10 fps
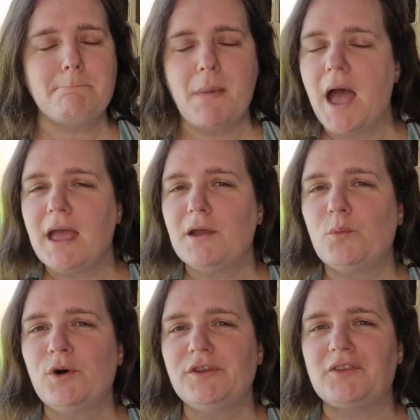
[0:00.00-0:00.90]
May
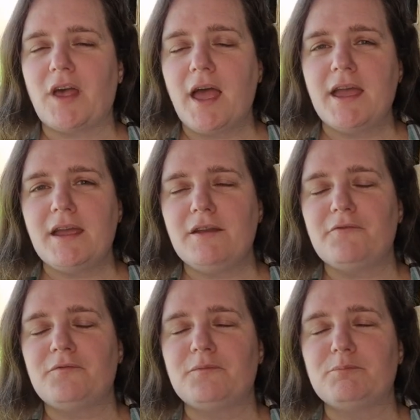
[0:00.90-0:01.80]
was
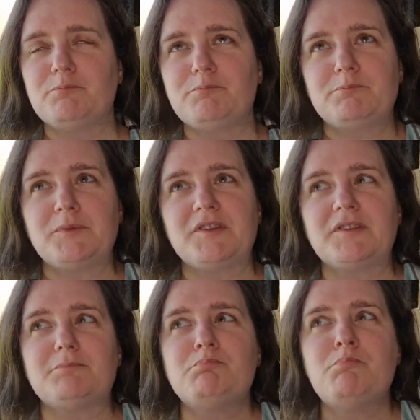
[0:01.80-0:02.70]
a
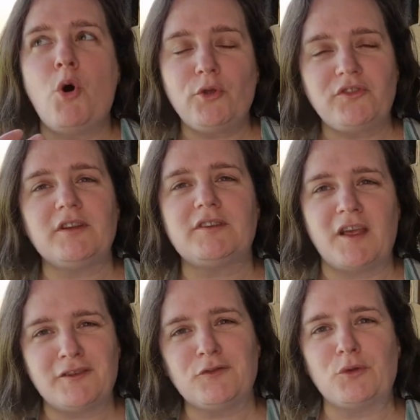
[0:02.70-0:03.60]
more
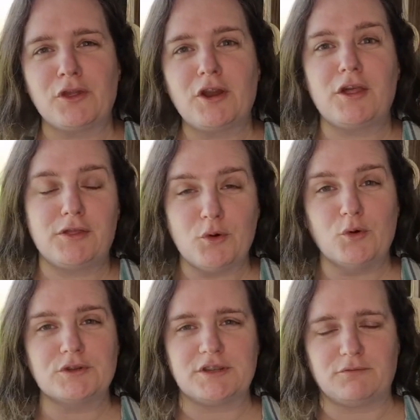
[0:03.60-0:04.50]
successful than I
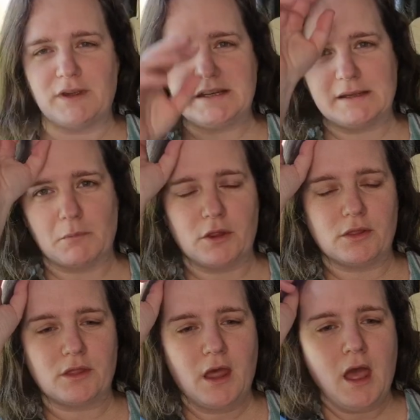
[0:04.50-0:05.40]
thought reading
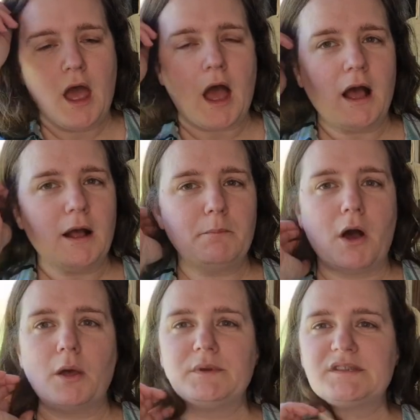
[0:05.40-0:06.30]
month. Um,
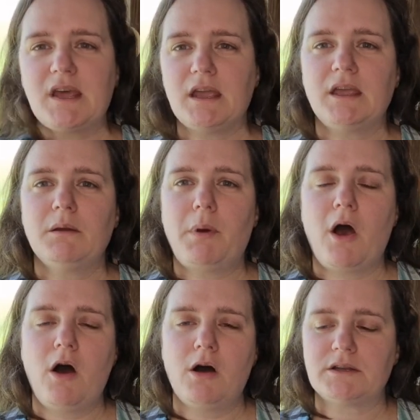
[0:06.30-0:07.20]
I was taking
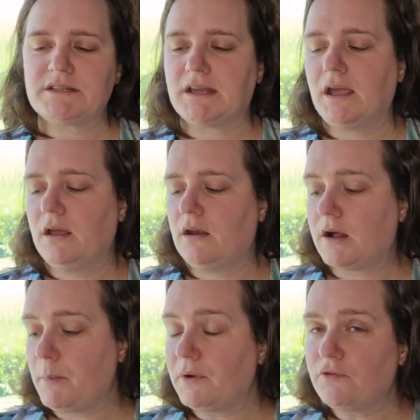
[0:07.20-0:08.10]
part in a
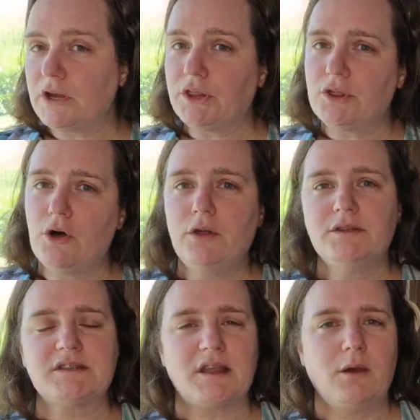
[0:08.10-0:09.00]
couple of
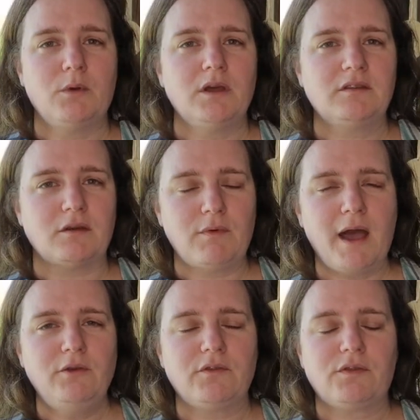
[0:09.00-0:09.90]
readathons, there was a
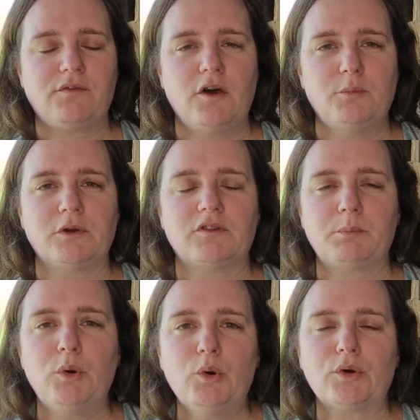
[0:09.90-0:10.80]
round of the final book
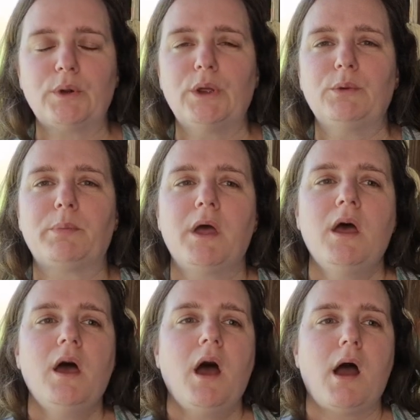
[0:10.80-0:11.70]
support group,
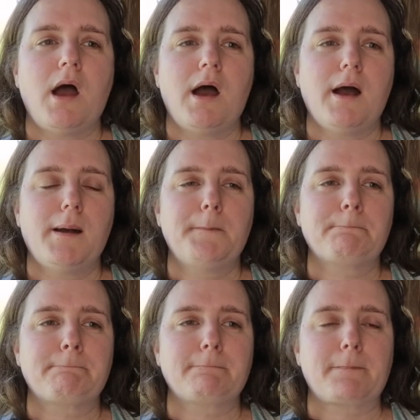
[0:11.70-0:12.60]

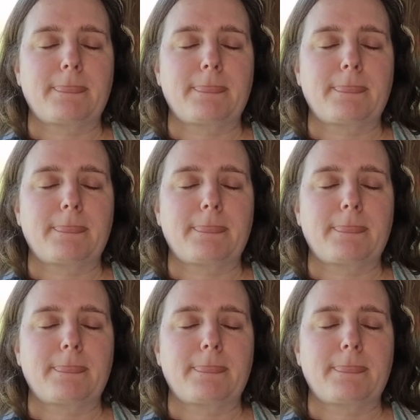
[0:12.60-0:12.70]
um,